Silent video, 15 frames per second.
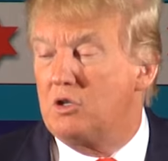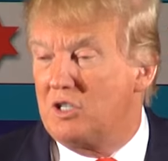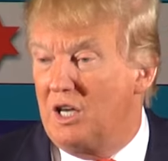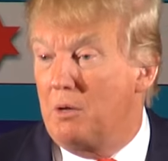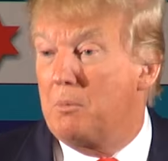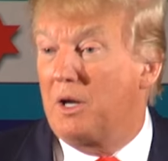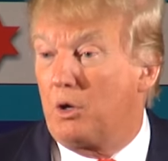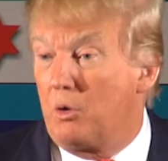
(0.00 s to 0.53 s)

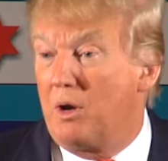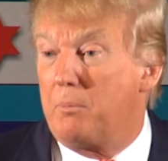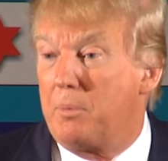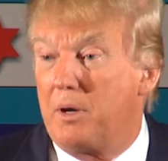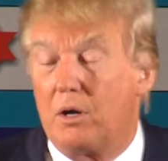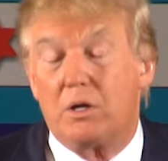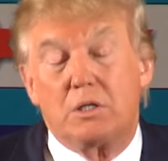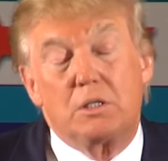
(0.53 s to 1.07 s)
seeing my
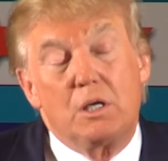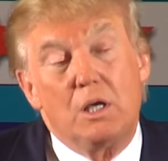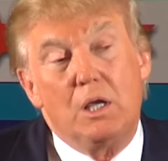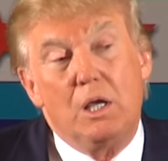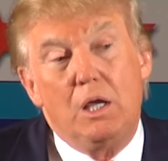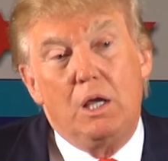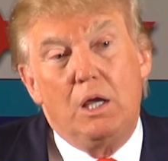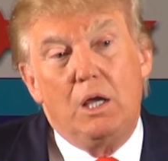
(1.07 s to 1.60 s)
grandparents.
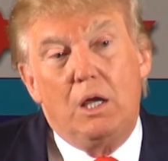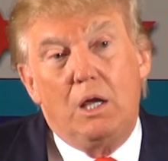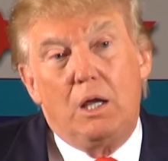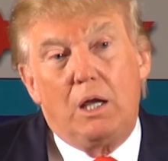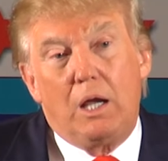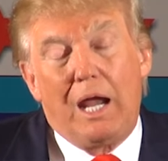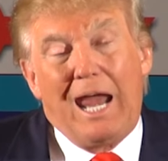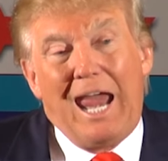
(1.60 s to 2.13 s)

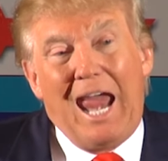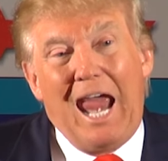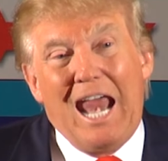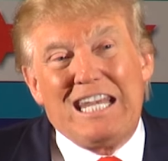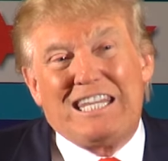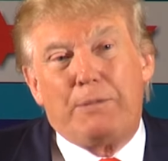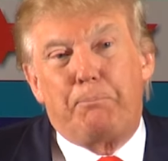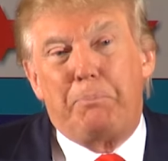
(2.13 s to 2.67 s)

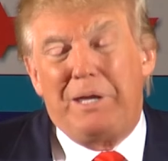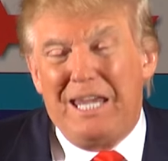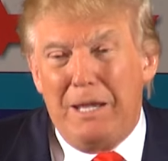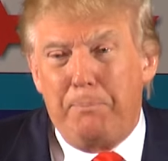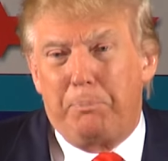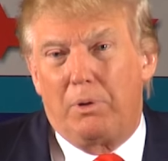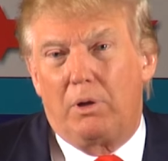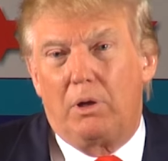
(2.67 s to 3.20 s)
And the
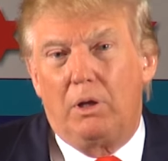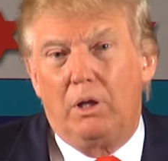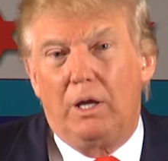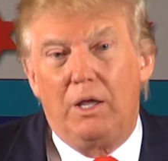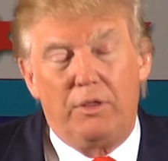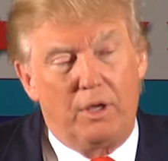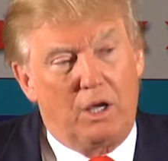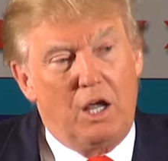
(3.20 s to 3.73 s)
people
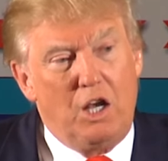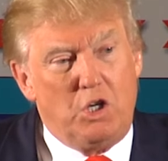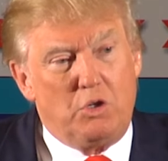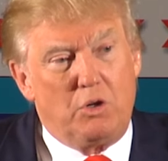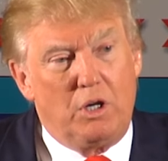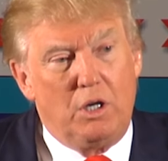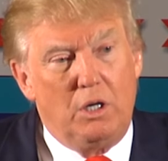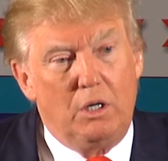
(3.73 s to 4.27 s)
in the
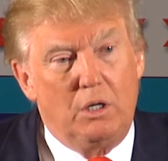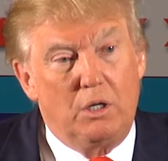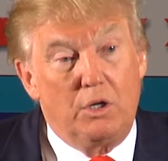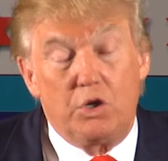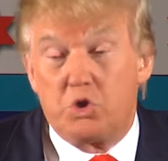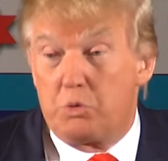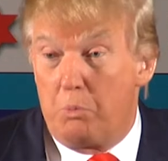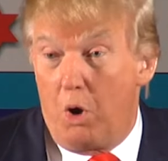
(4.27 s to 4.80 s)
country,
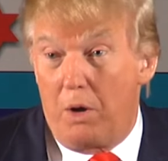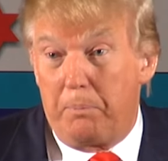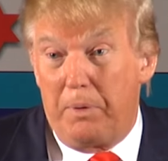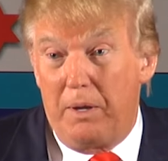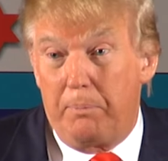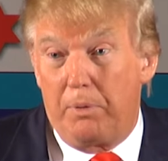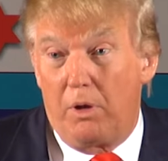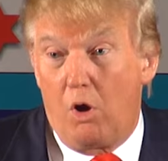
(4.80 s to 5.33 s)
smart
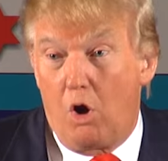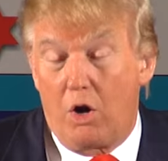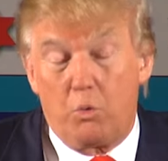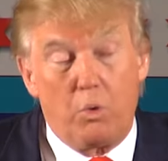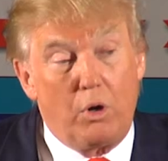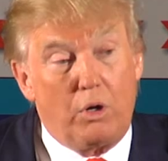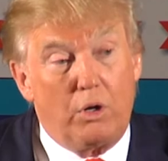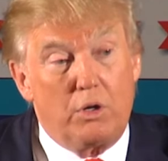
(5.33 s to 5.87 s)
people, hard
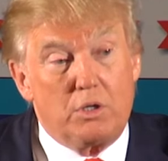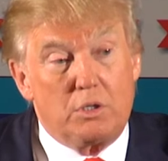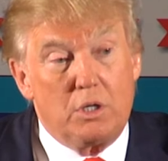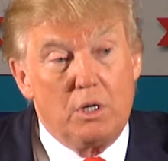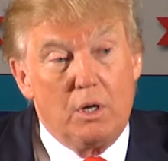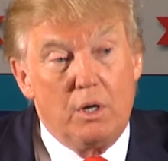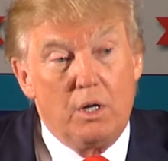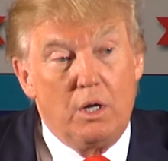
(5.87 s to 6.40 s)
workers,
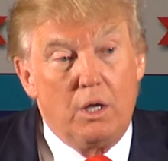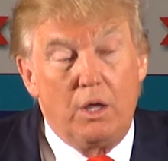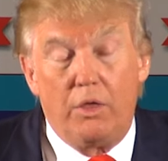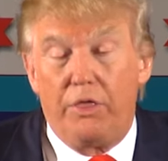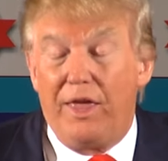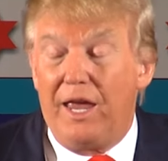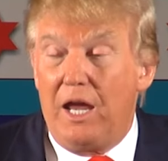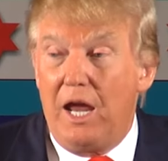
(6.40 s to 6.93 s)

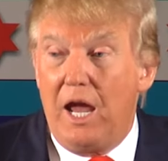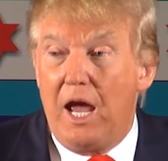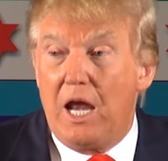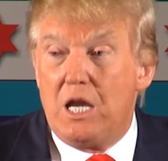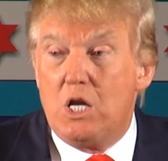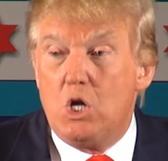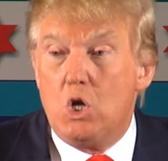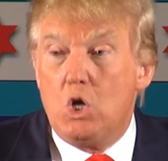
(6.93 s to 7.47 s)
they
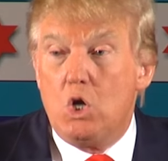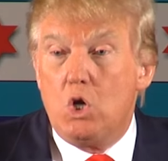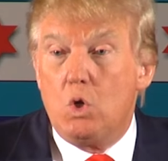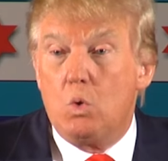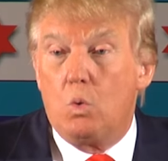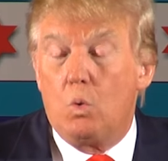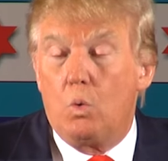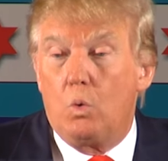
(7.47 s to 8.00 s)
had
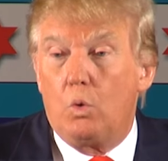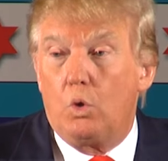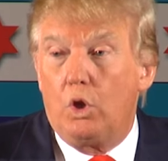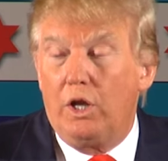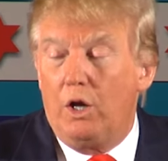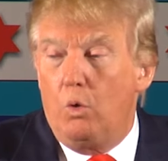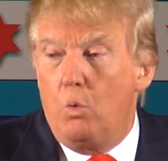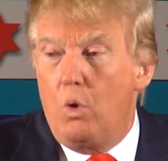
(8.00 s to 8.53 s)

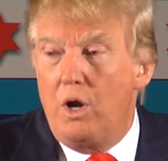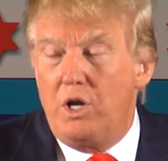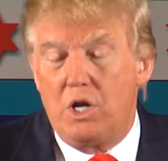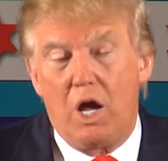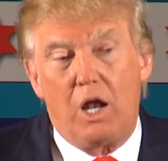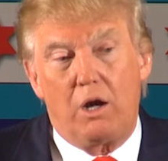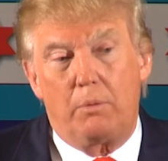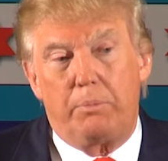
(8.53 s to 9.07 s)
little
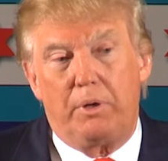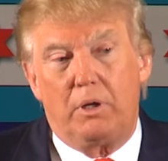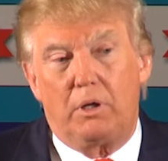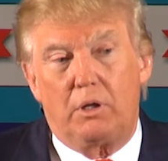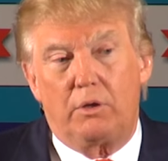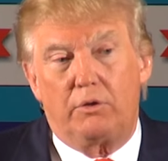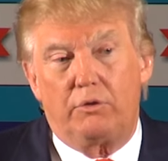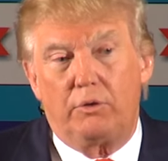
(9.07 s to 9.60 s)
$1
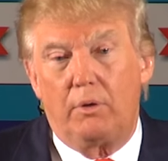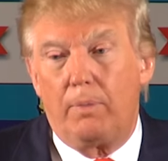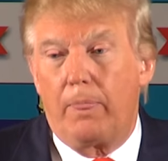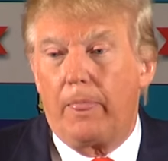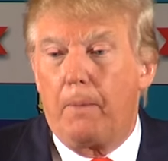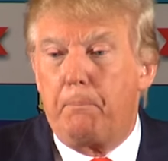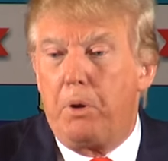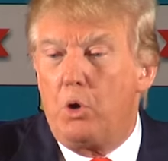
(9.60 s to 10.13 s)
bills
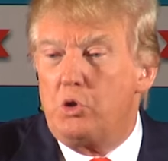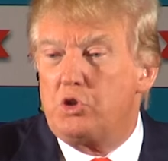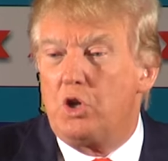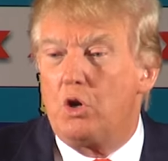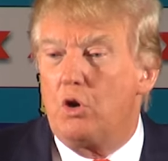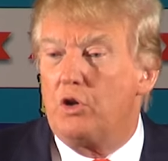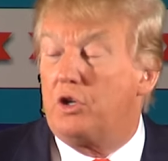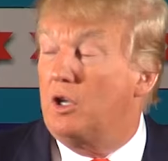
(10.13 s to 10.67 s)

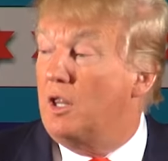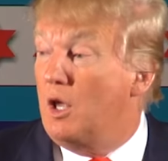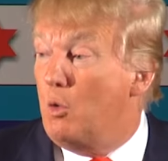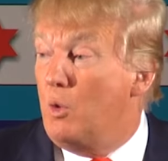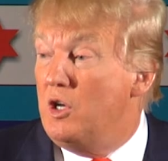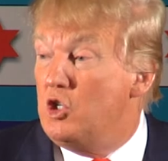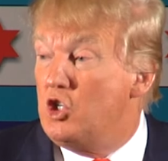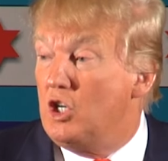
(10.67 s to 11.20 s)
posted onto their
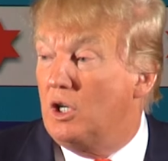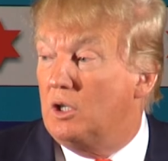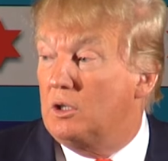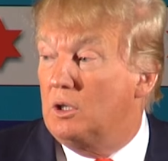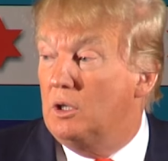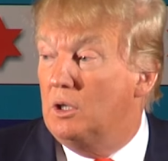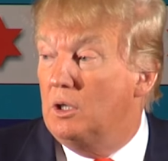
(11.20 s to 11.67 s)
windshield.